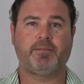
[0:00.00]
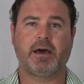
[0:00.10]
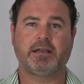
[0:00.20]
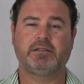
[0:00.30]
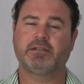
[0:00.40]

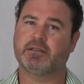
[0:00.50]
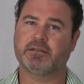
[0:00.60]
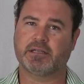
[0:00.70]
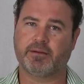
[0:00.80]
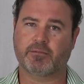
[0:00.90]
basis
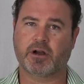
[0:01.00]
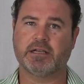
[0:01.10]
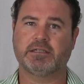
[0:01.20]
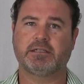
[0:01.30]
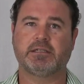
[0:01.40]
in some
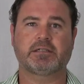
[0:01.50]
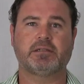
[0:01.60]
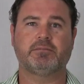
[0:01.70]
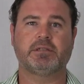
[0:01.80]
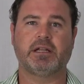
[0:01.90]
grazing systems,